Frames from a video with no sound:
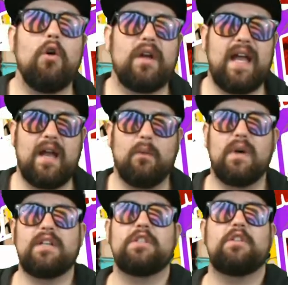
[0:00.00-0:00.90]
Okay,
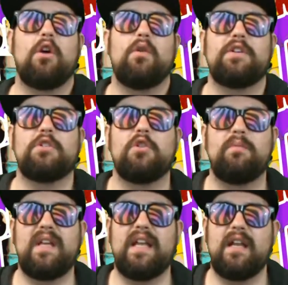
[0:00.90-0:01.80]
well, so
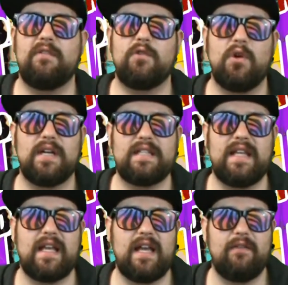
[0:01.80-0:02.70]
to begin, of course,
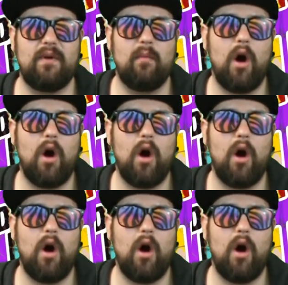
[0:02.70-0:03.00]
they gave them